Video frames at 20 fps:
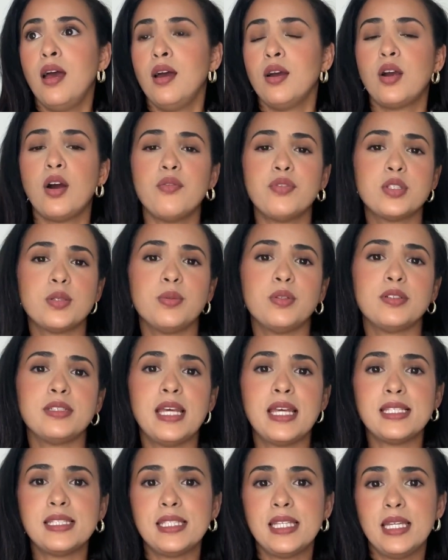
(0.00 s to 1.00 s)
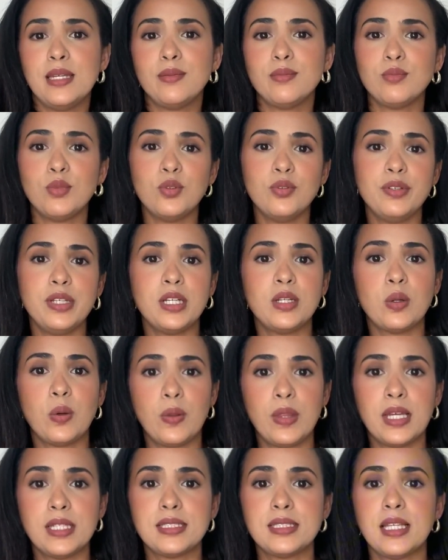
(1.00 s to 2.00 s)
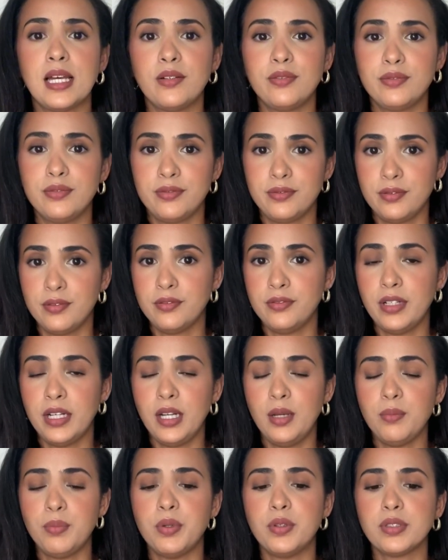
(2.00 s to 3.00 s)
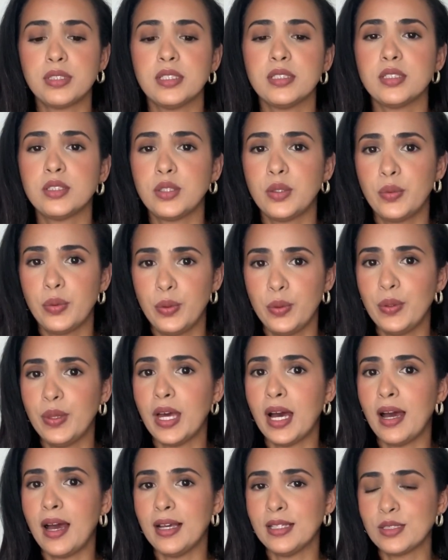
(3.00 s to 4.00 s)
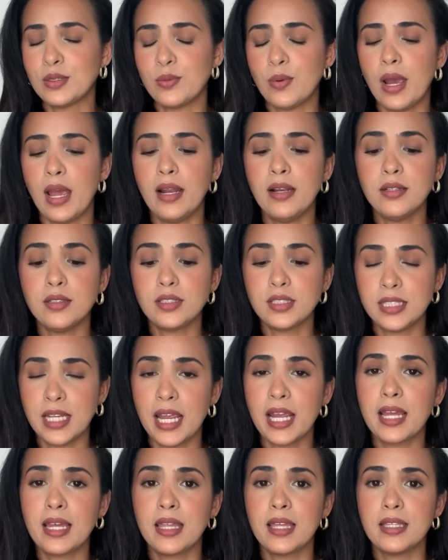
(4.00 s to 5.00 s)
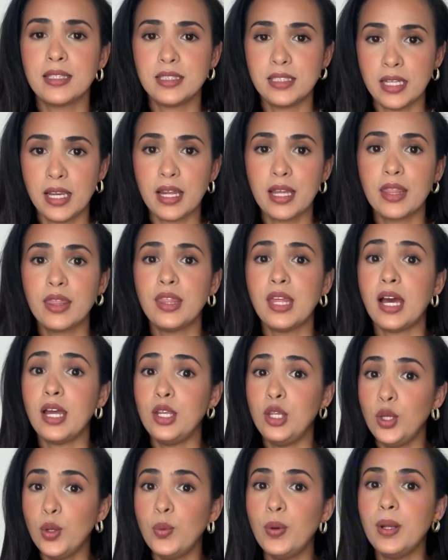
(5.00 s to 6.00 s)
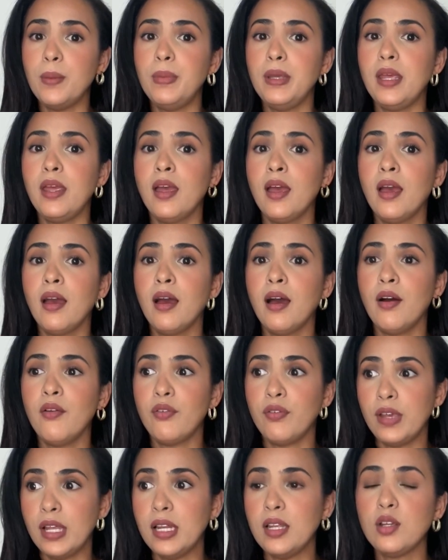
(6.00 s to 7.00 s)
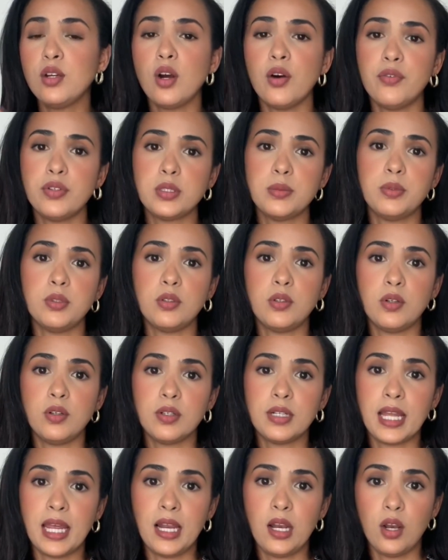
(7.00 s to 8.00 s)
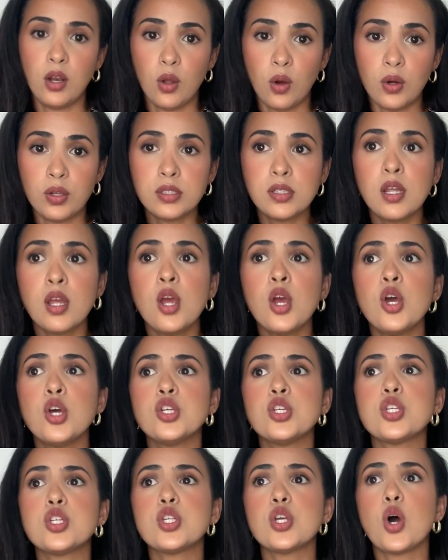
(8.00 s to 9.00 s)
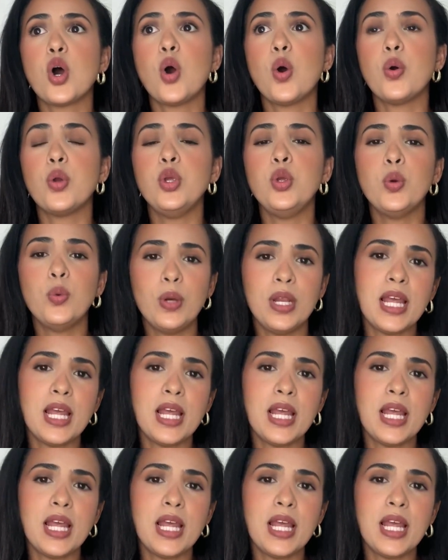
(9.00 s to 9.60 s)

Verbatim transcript: comfortable dancing and moving and all that stuff. Very important. So do that as well. Check that you will be feeling comfortable all night long, so you will